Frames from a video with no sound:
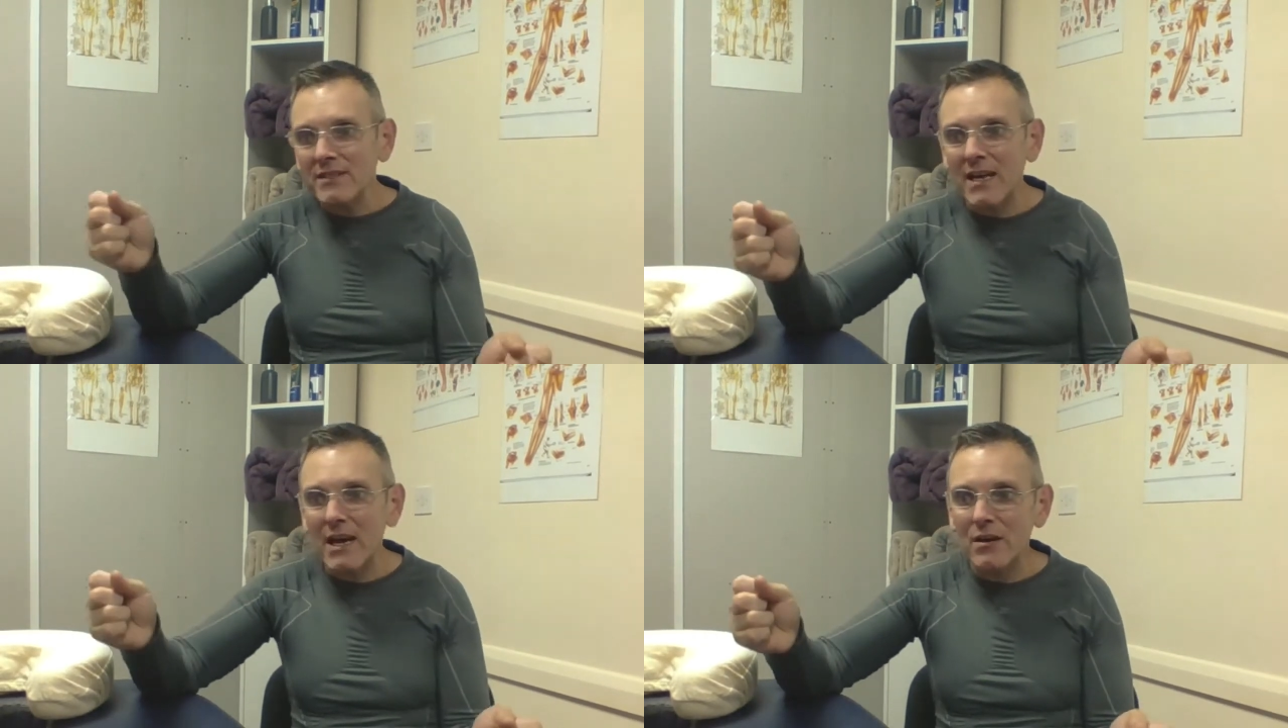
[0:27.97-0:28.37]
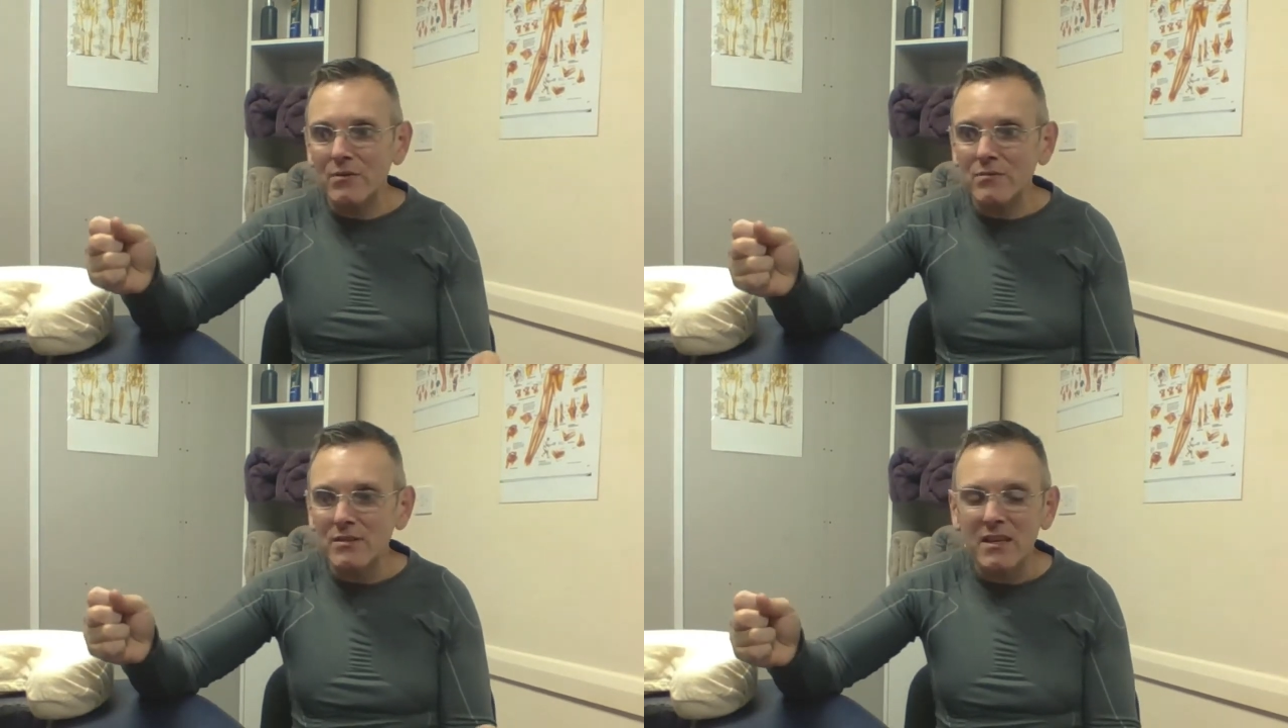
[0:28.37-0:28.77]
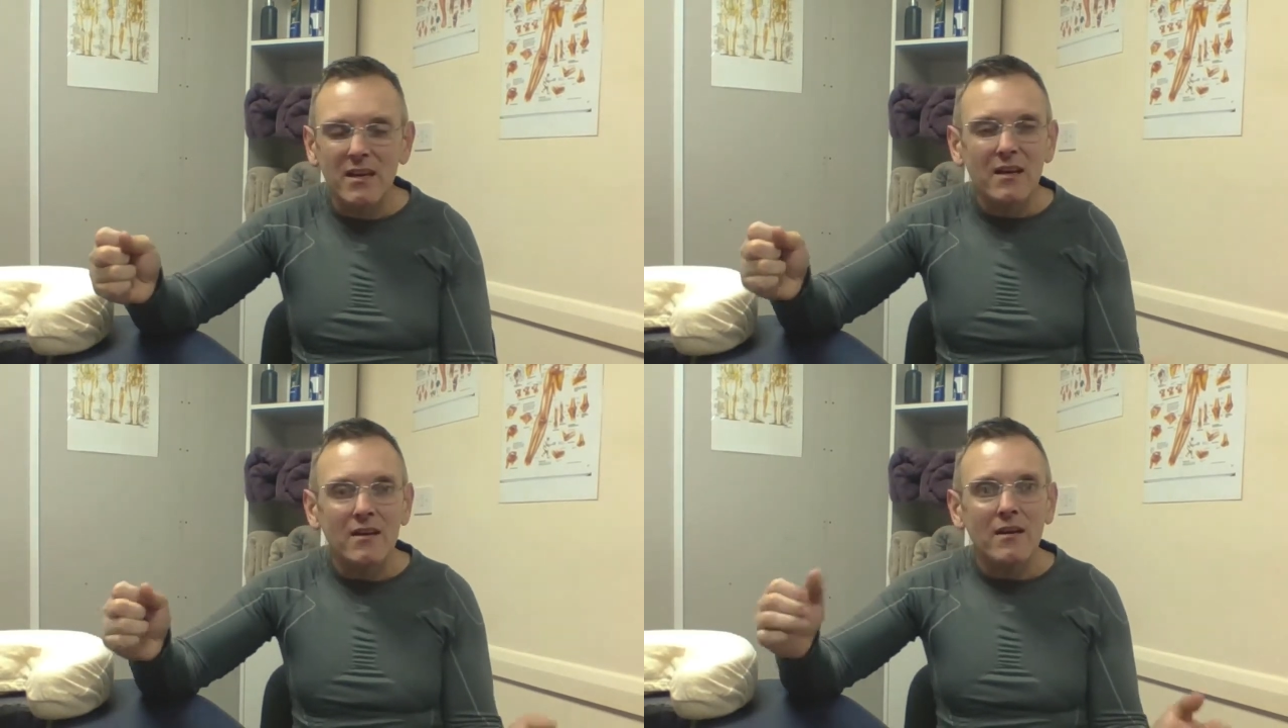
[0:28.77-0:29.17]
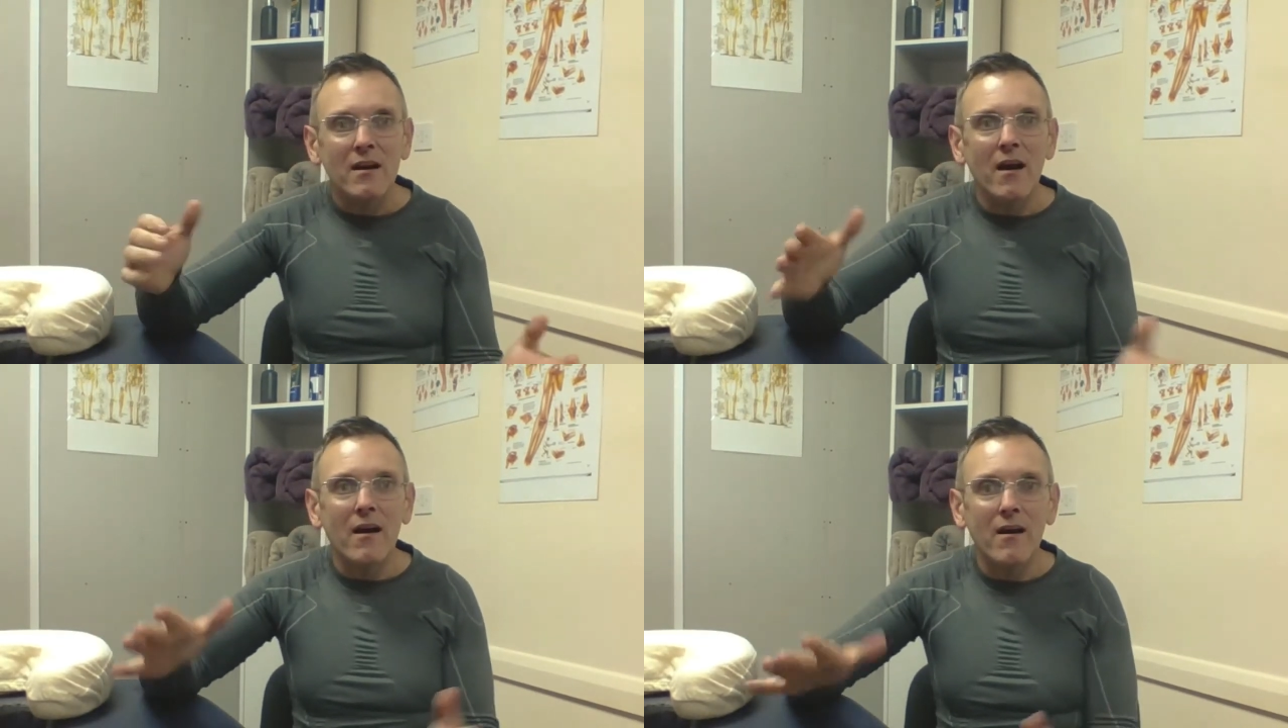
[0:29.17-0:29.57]
sounds,
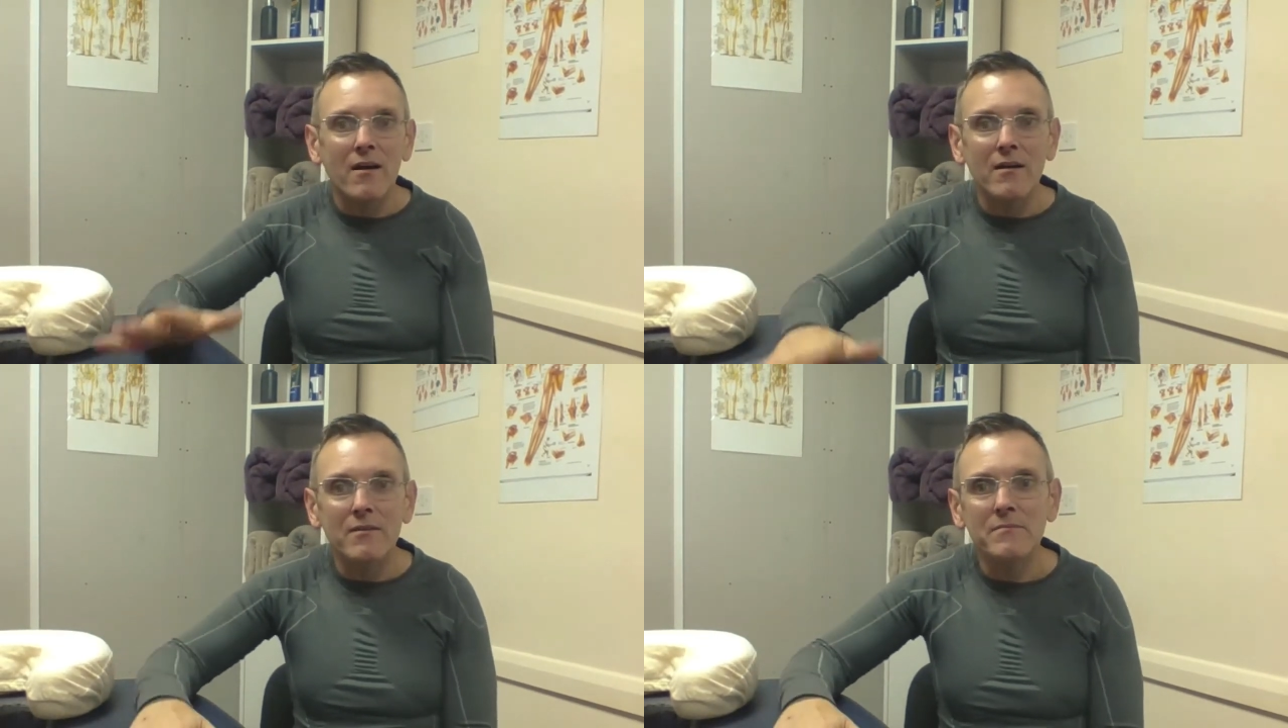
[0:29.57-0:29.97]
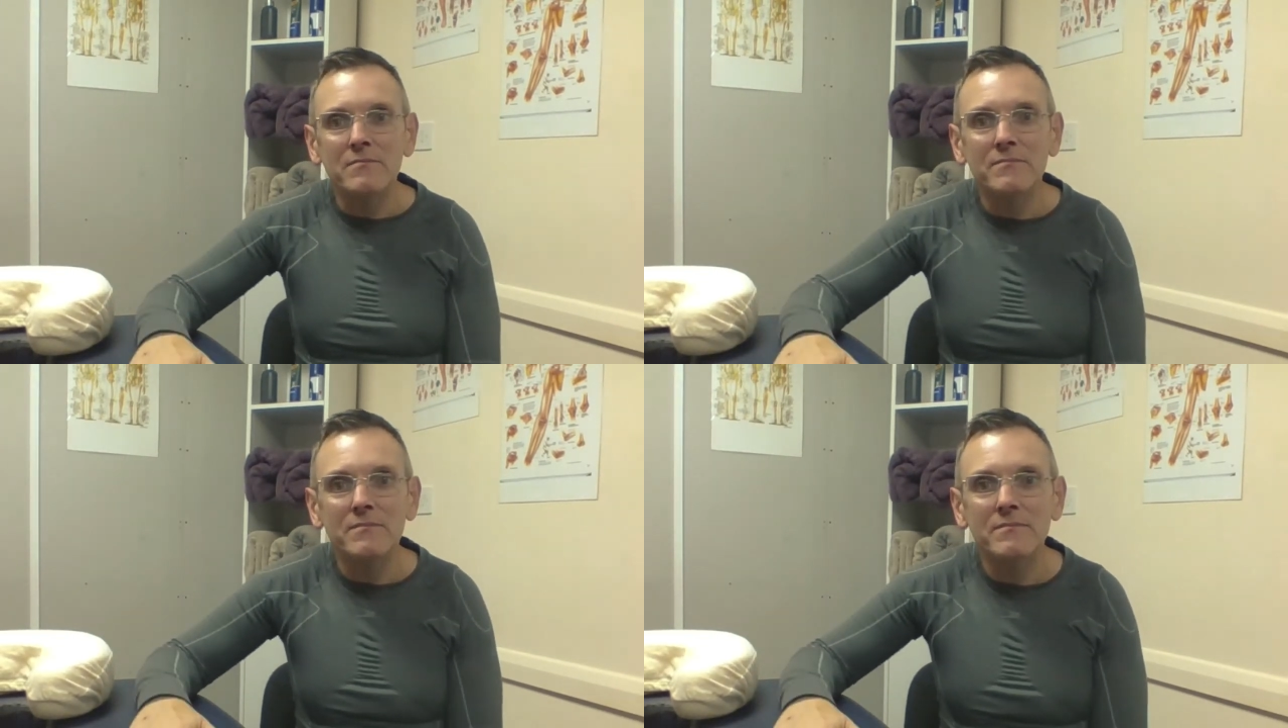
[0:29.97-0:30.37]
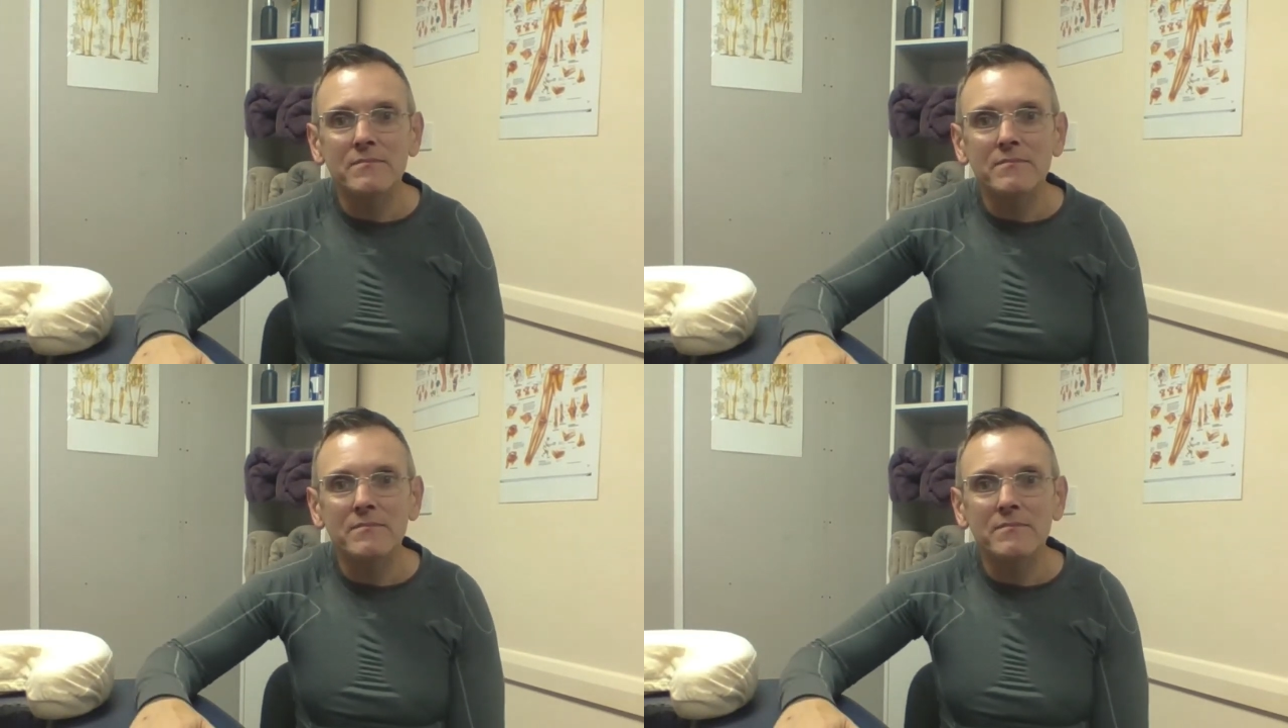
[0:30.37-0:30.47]
um,